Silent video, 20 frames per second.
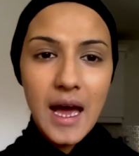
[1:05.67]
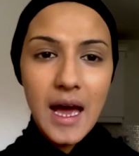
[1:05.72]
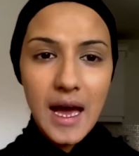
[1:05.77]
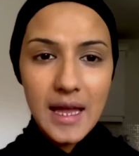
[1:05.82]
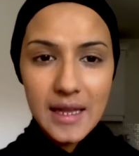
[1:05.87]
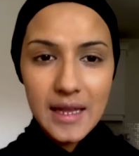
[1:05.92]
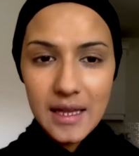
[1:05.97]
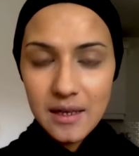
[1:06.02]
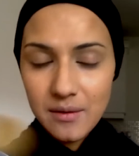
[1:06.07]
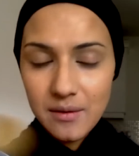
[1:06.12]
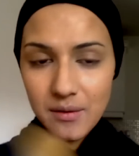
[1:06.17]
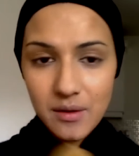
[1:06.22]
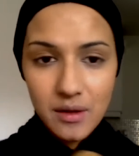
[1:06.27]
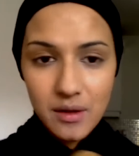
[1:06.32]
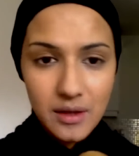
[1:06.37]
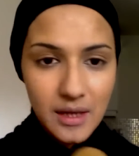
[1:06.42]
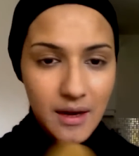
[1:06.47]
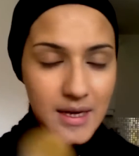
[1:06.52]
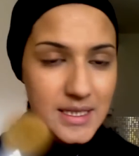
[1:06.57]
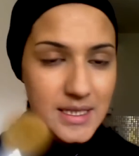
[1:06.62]
and then
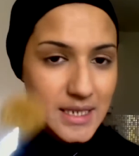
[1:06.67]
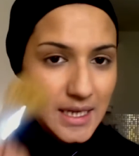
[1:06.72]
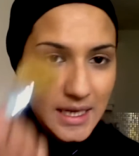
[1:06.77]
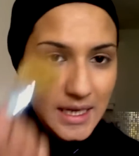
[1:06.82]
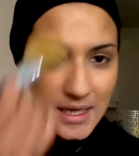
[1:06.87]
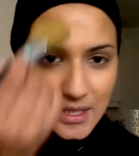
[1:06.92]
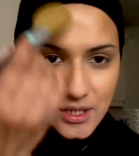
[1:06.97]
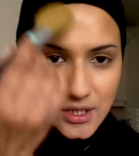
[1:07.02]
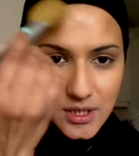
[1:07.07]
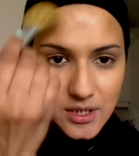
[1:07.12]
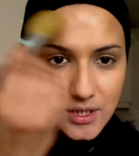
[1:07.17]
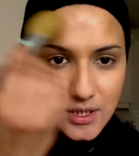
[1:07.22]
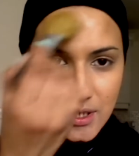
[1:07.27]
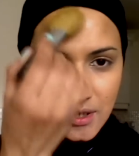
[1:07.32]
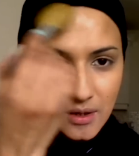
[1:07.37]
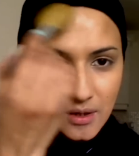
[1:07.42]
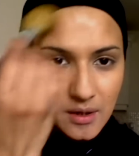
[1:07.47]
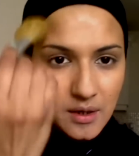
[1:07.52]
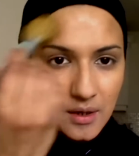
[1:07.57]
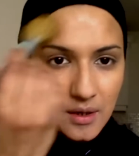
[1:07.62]
the idea is just
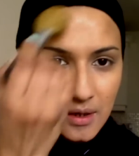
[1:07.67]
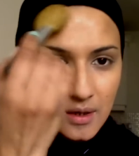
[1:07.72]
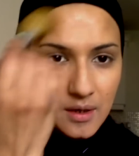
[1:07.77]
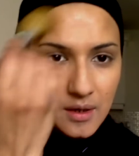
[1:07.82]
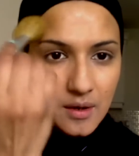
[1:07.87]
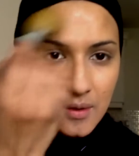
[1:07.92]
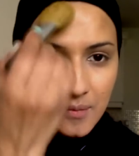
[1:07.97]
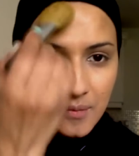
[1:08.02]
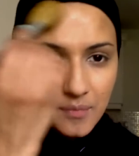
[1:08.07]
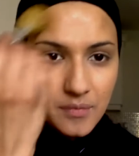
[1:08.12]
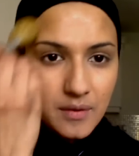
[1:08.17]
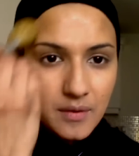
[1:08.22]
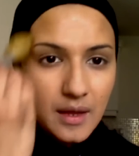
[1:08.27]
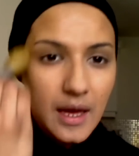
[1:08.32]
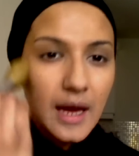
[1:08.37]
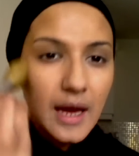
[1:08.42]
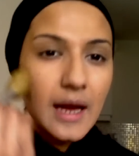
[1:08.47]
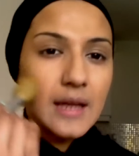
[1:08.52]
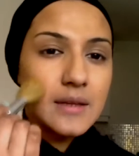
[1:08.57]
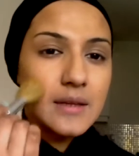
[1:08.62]
to
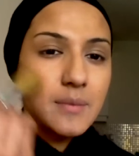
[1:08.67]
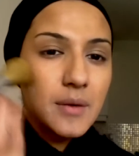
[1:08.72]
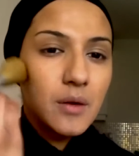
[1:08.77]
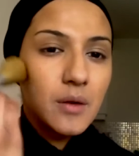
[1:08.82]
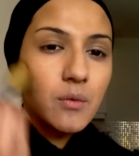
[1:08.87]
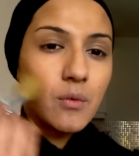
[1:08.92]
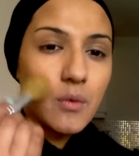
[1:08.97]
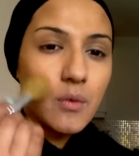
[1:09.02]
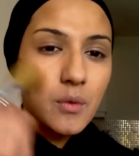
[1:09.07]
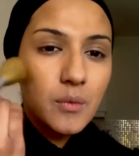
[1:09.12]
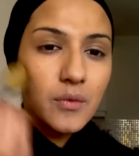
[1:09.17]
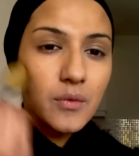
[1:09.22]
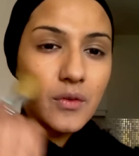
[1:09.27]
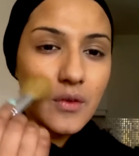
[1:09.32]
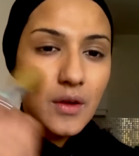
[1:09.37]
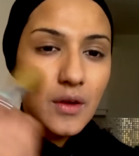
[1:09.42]
add a bit of warmth.